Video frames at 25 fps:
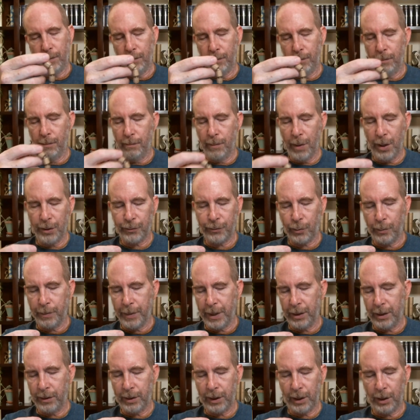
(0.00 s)
mantra
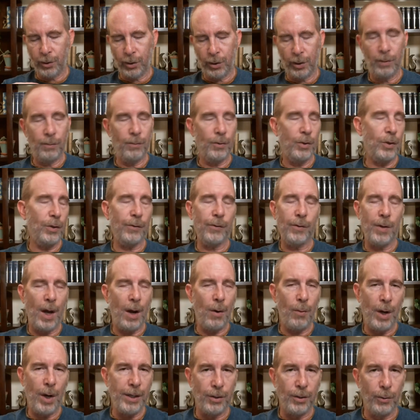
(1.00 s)
meditation, just
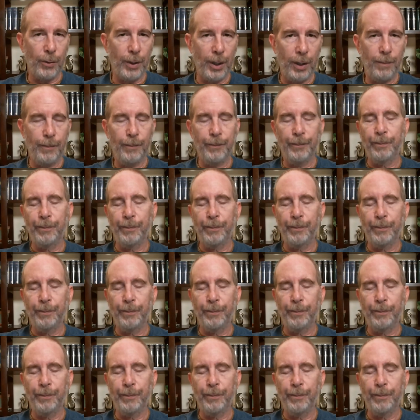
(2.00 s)
how I do it.